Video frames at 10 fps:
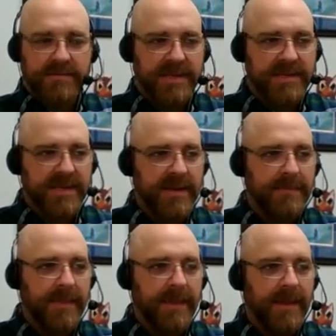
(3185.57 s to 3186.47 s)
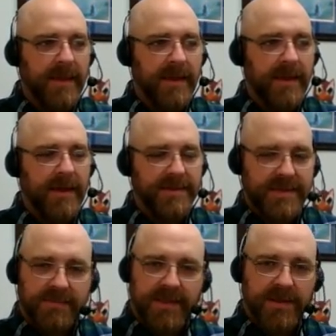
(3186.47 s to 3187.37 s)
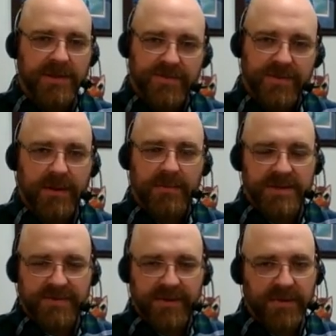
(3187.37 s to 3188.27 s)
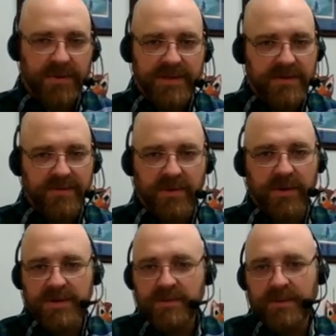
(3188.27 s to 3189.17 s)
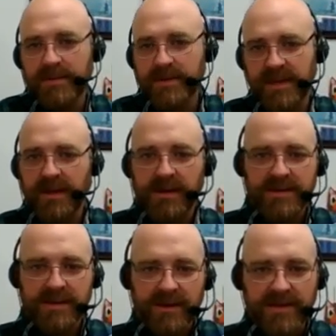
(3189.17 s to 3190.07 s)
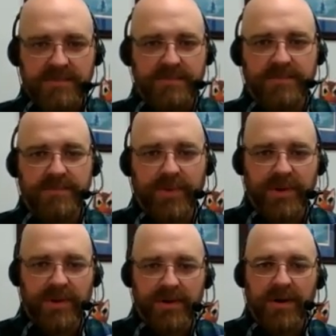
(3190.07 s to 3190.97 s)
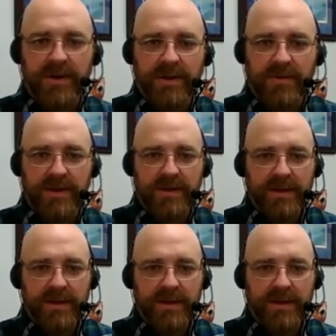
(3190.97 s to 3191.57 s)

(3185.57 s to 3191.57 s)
But the same thing goes for numbers. If you're only delivering 1 or 2 babies a year, it's pretty hard to argue that